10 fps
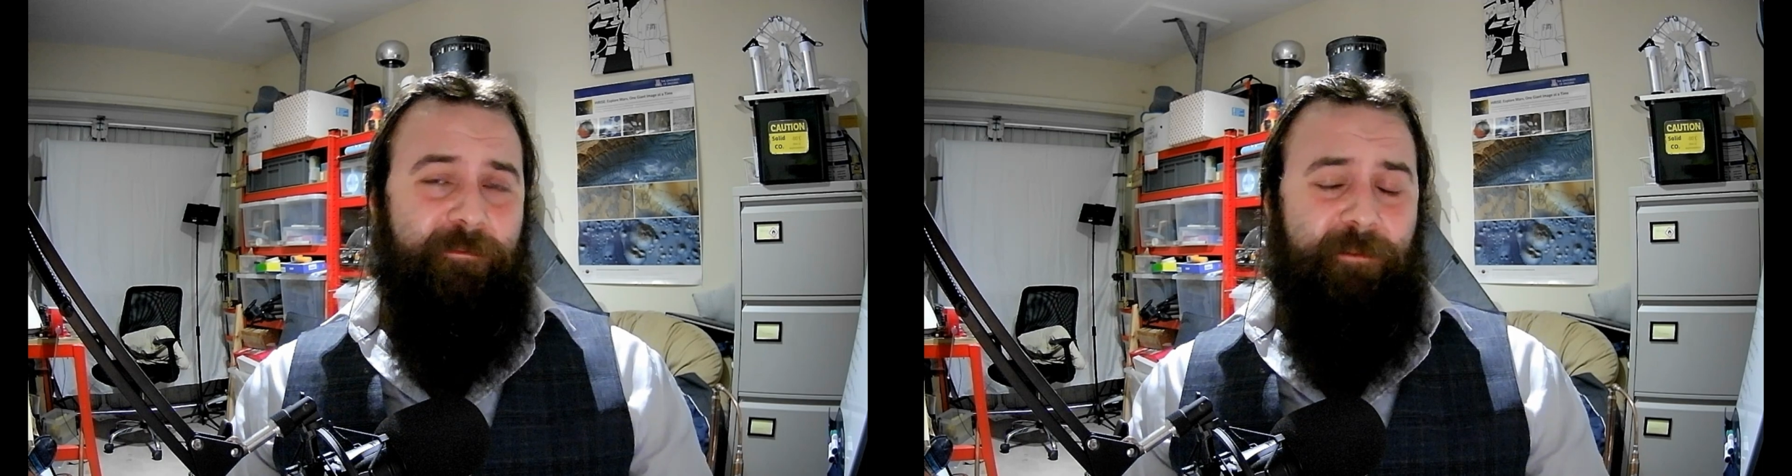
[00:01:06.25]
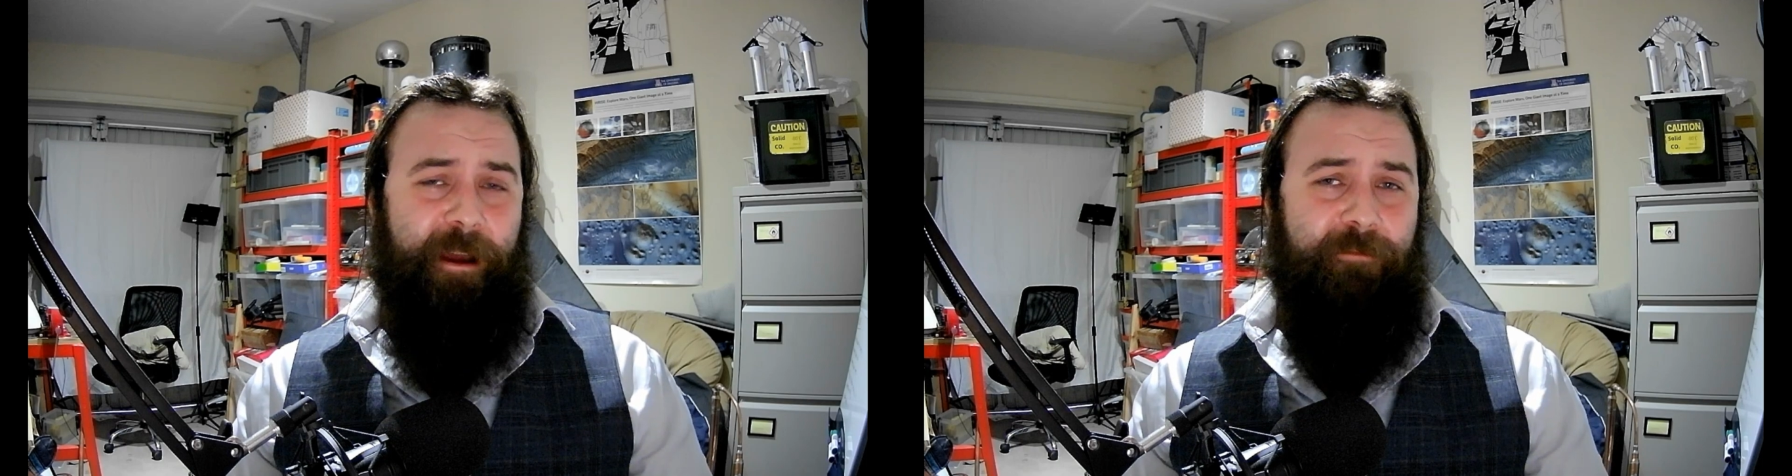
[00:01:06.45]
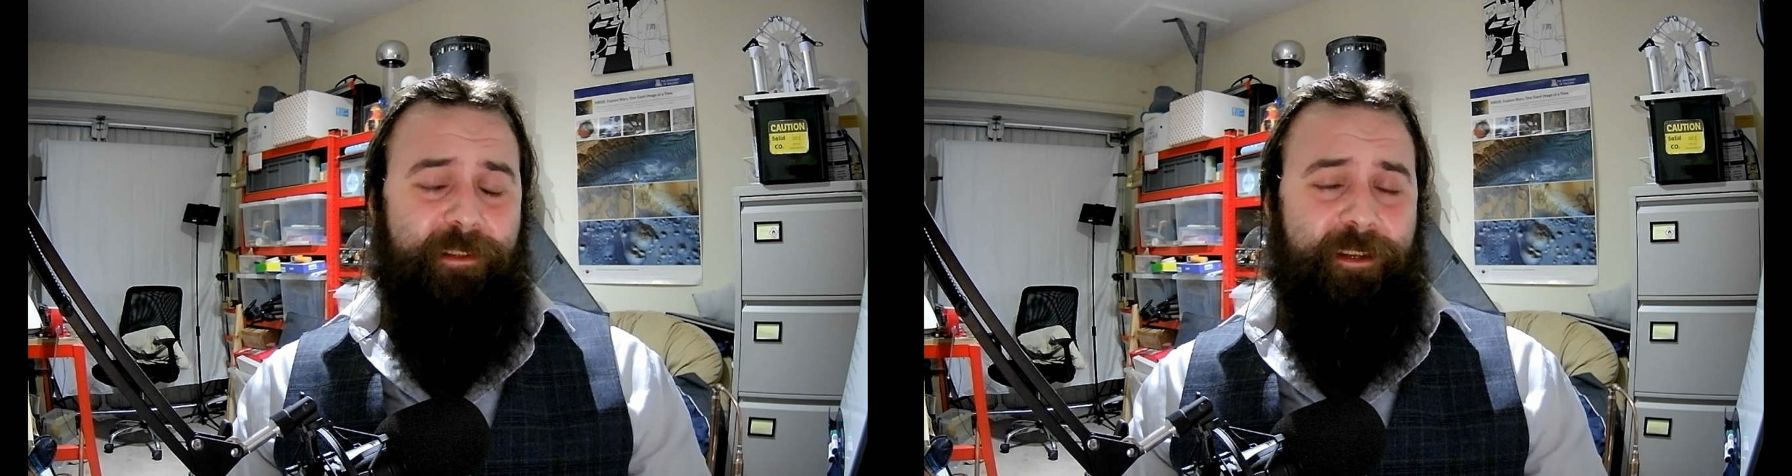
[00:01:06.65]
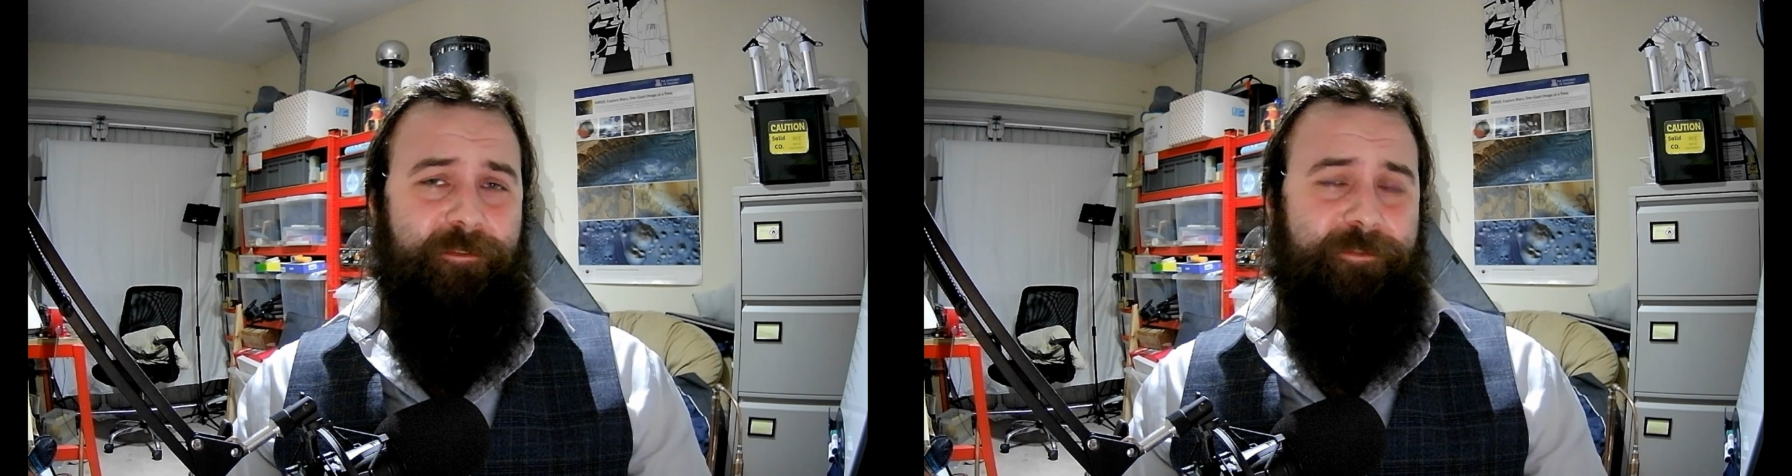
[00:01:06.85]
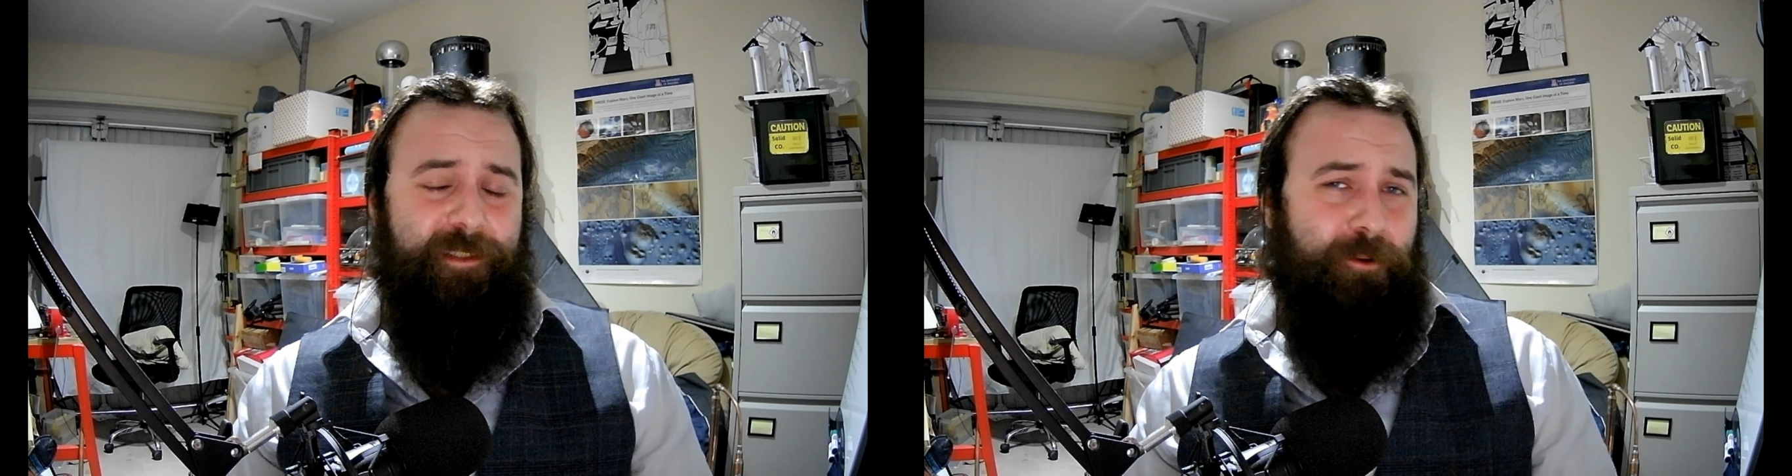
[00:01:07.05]
amount
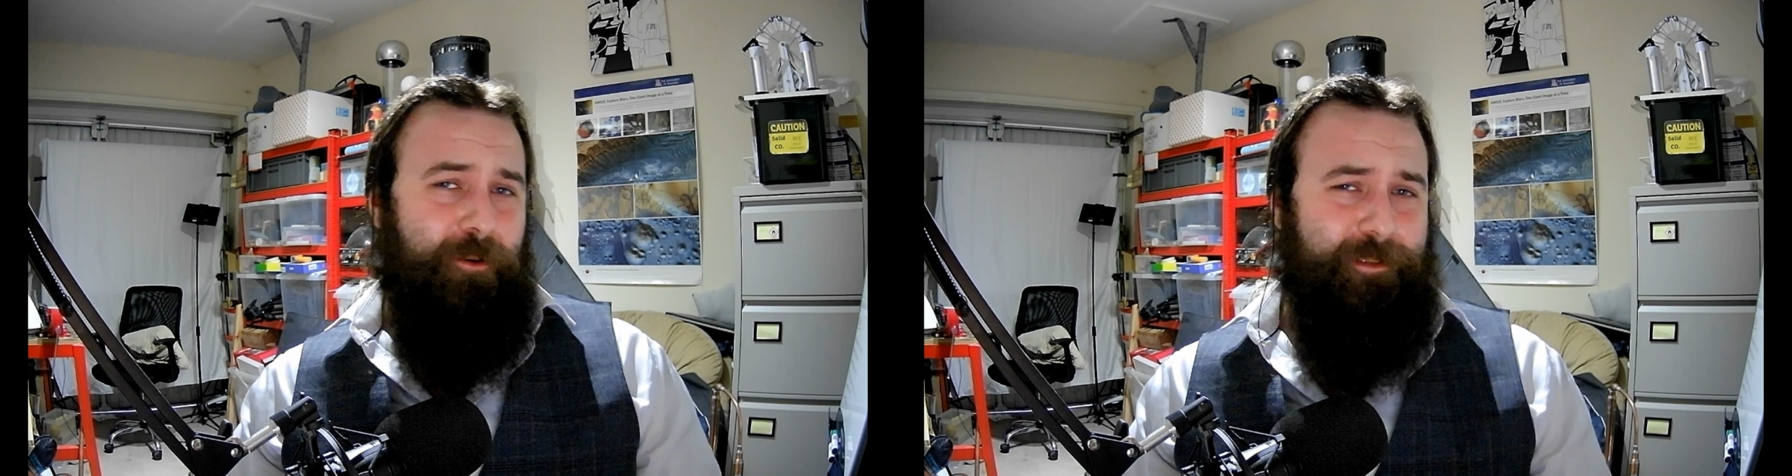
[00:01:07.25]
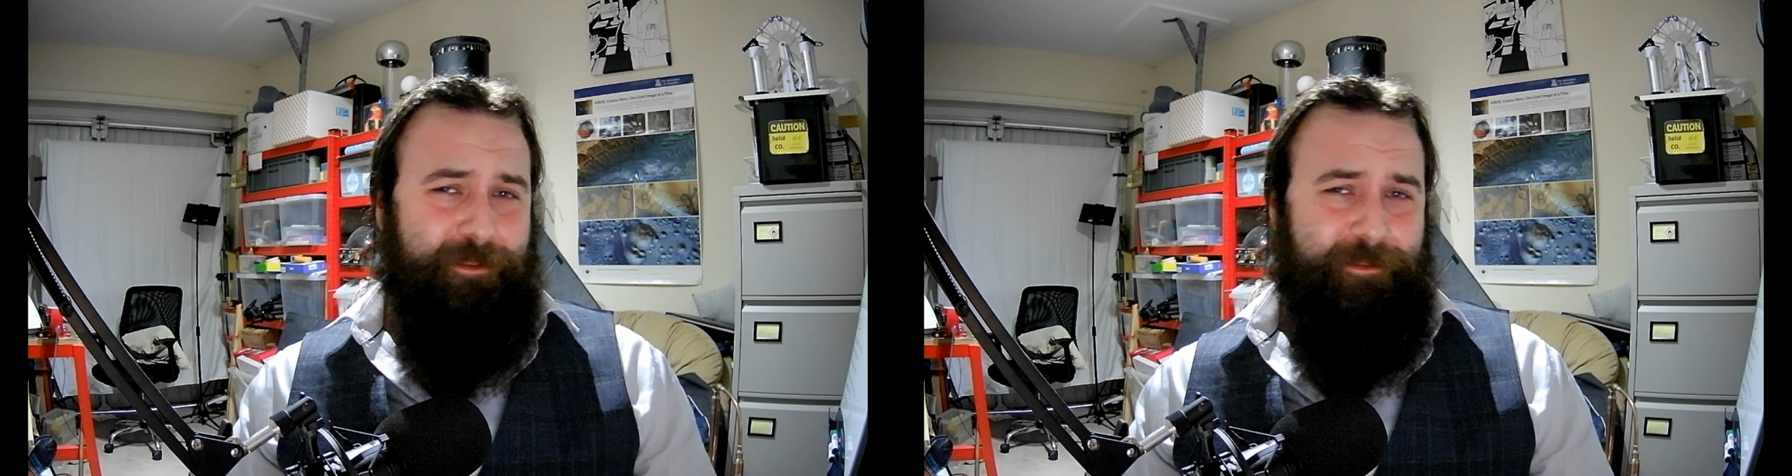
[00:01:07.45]
of support,